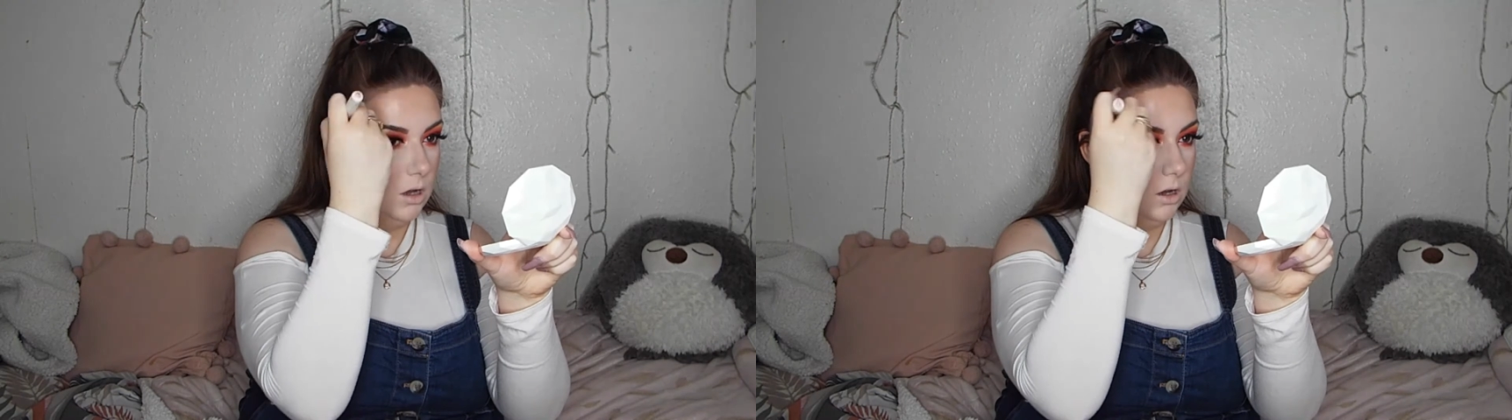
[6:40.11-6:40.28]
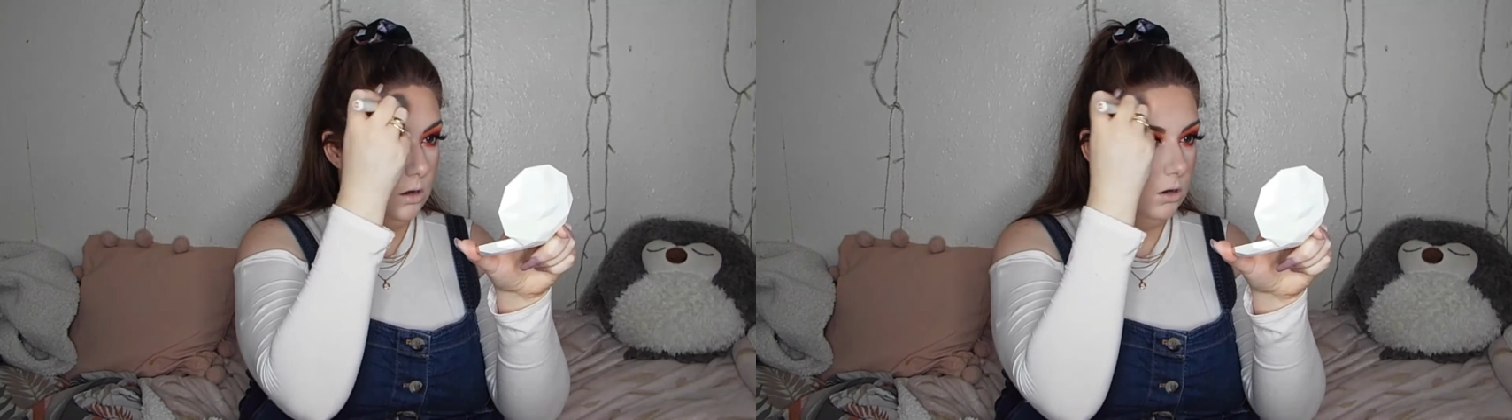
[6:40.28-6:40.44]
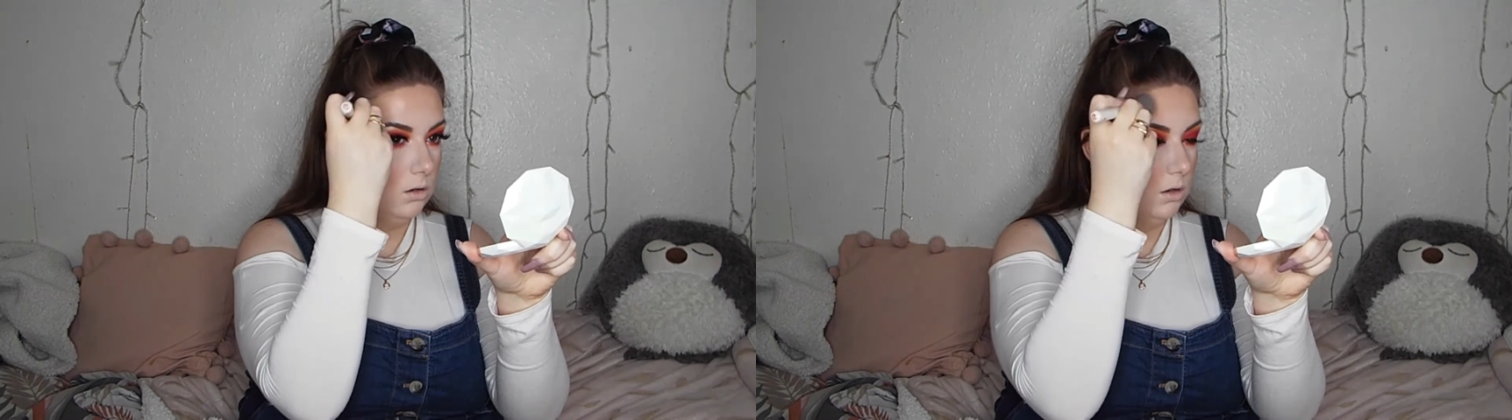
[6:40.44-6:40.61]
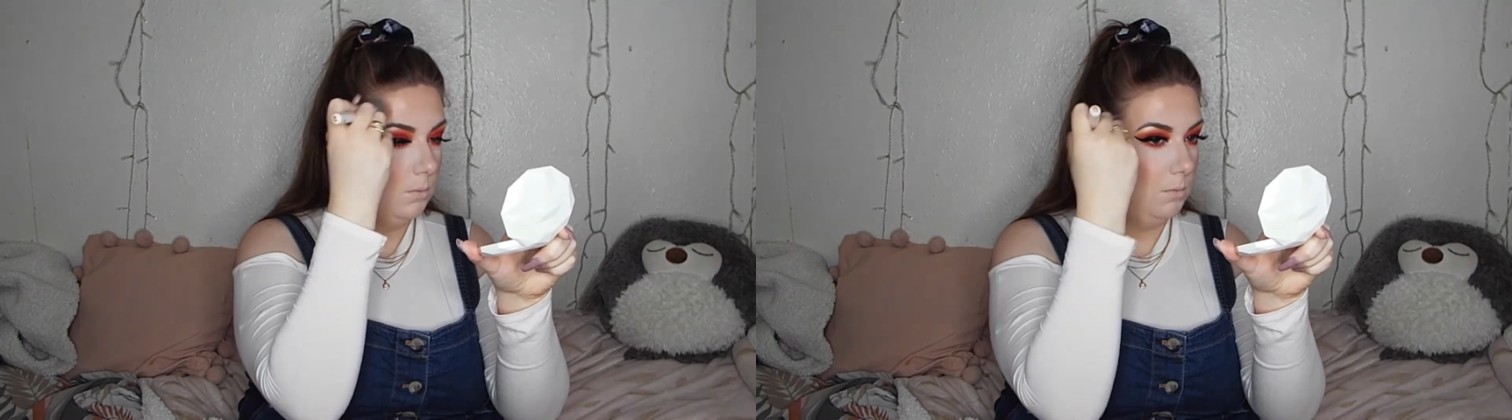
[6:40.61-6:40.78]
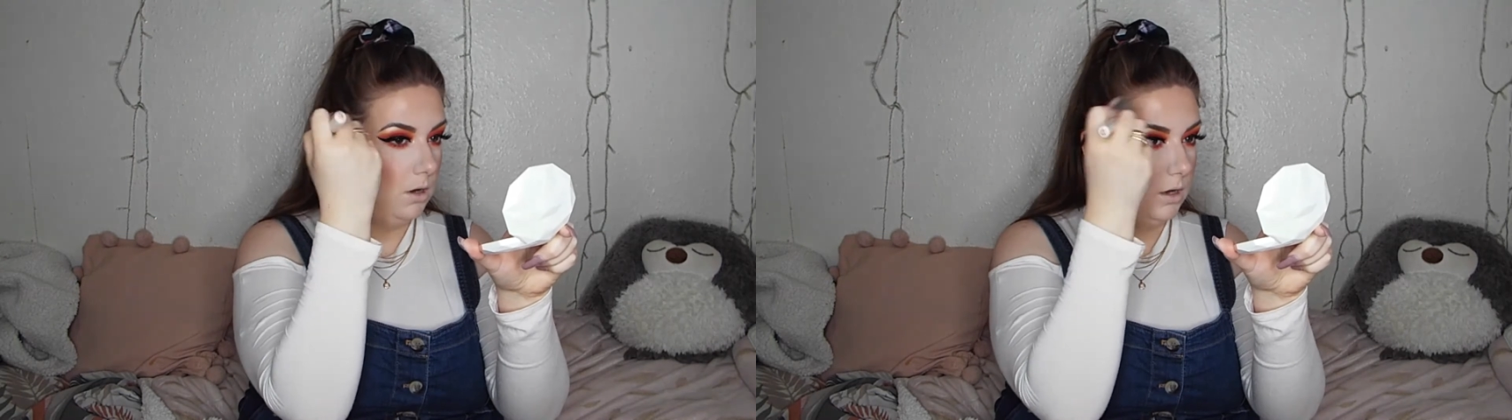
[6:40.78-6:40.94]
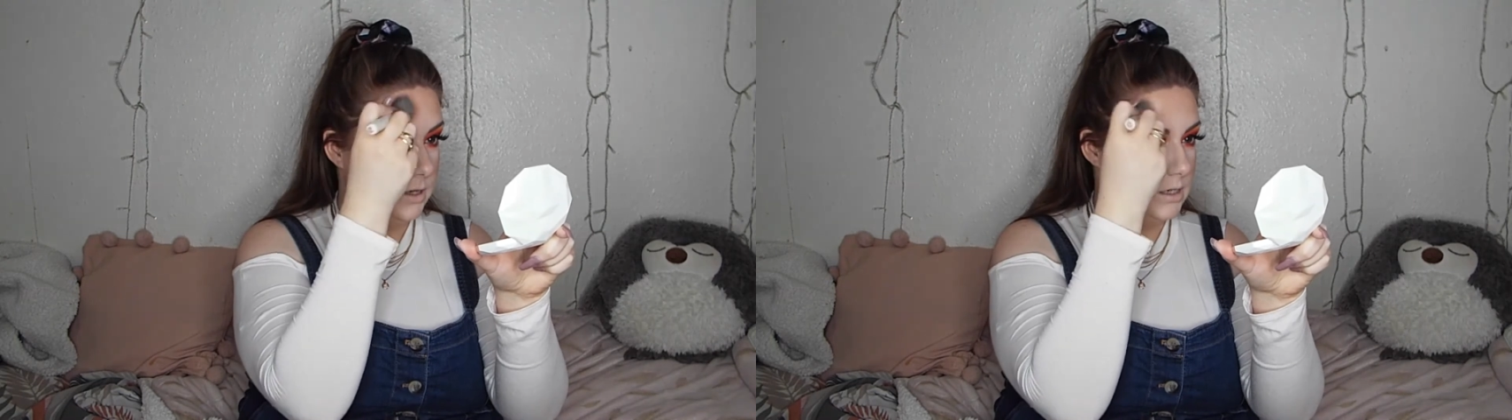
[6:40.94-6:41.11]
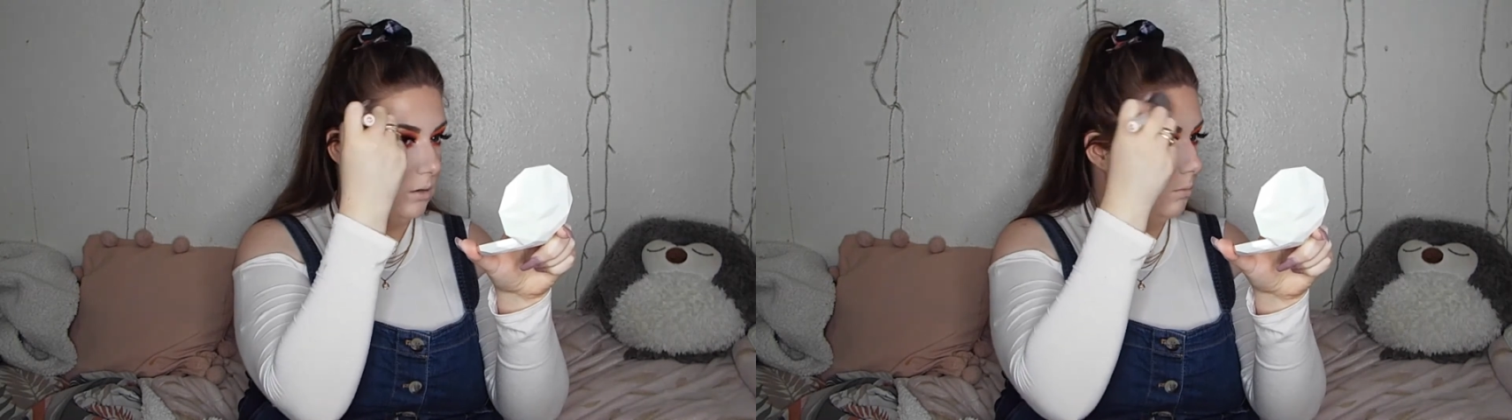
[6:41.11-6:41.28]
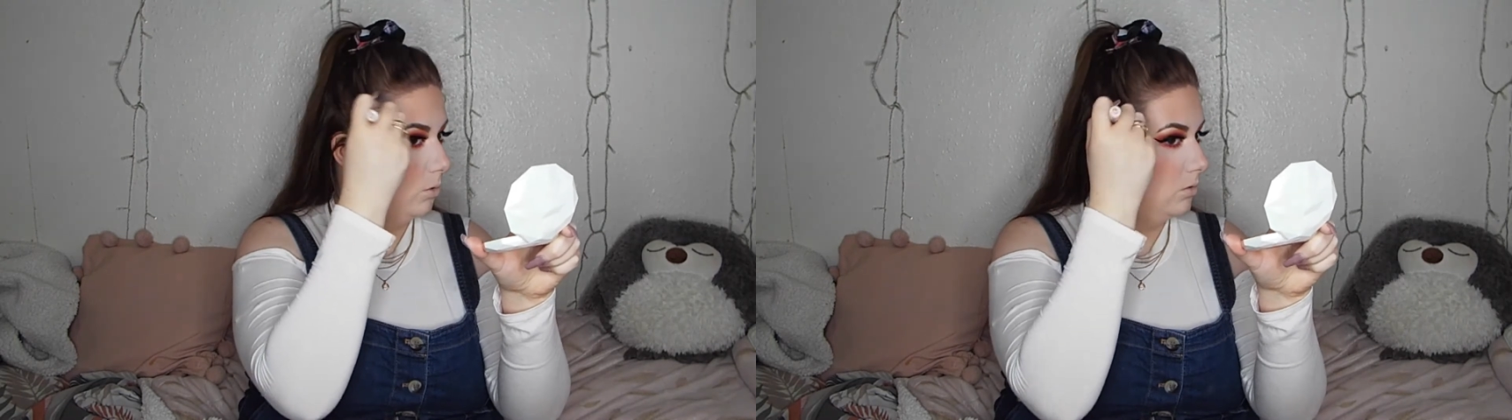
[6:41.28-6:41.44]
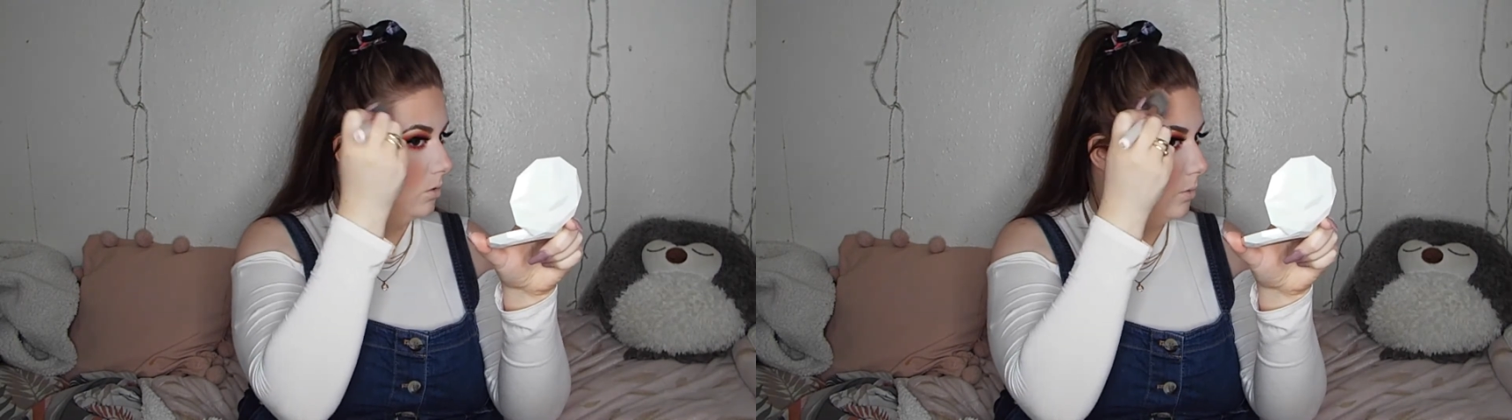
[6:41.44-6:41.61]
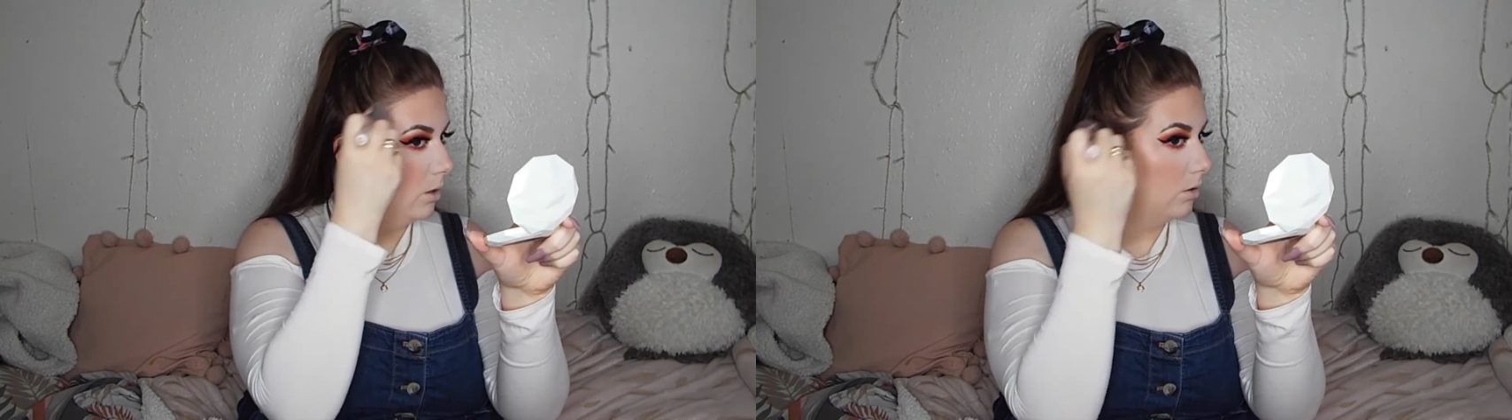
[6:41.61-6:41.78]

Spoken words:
on my temples as well,